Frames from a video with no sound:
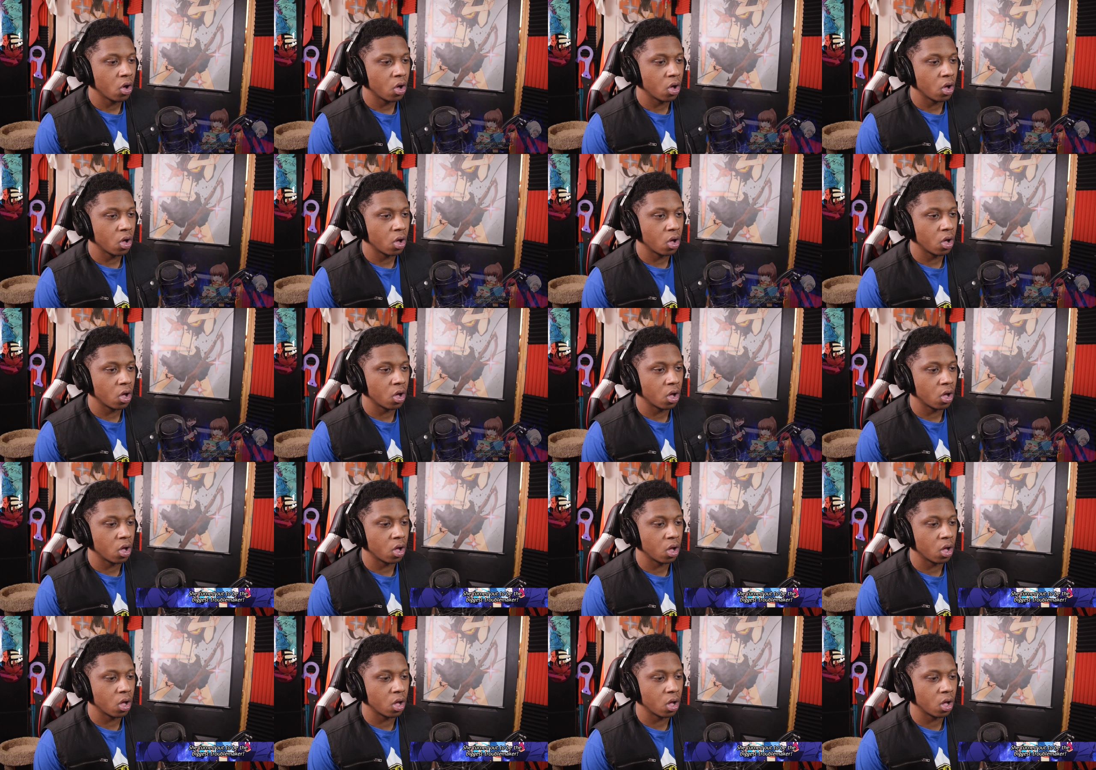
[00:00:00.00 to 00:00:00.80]

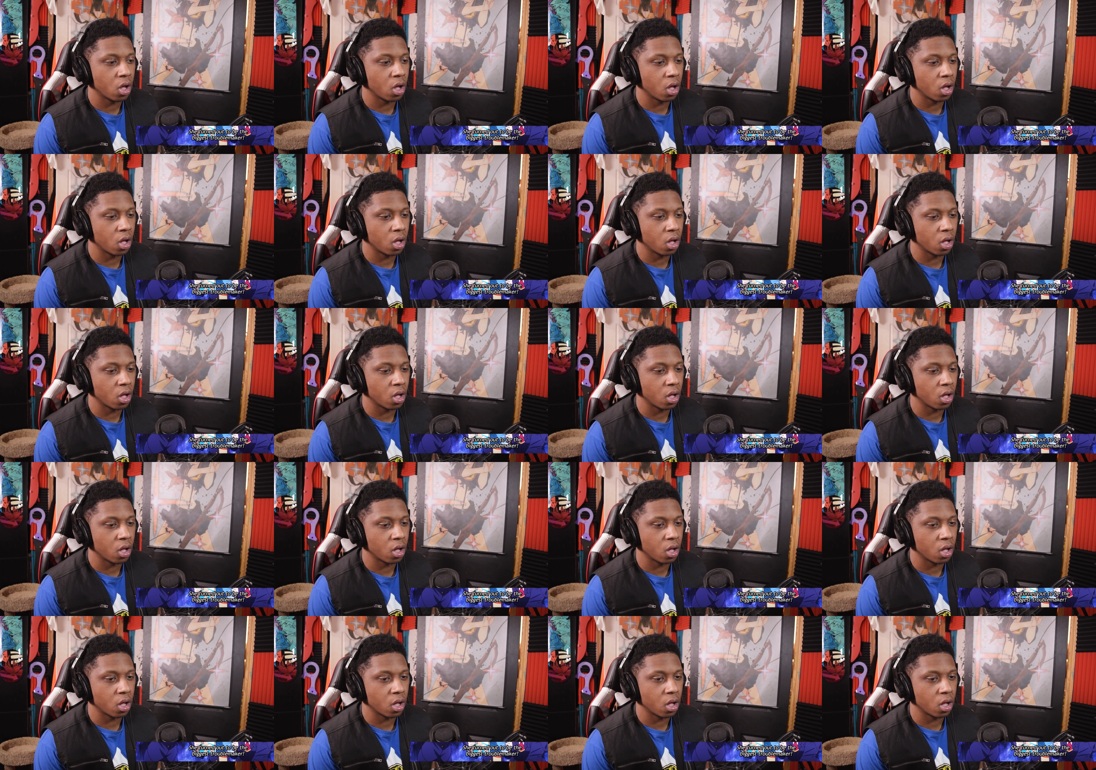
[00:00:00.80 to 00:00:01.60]

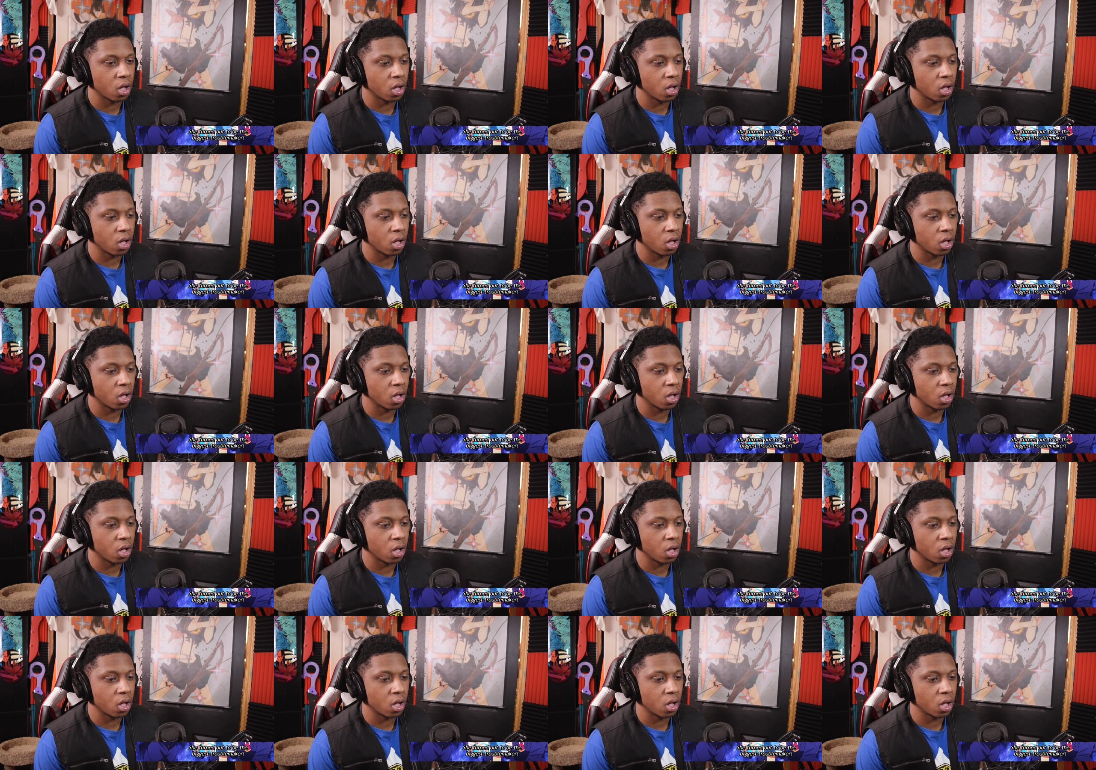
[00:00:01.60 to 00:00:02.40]

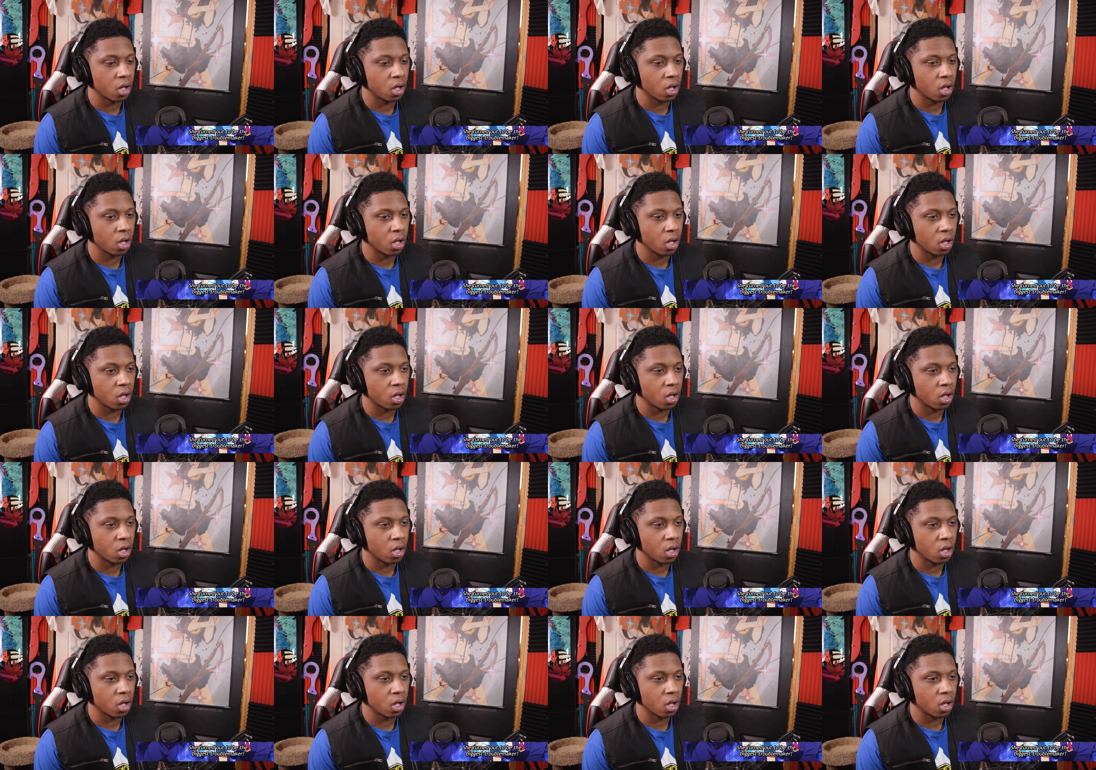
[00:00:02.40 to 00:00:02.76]
[no speech]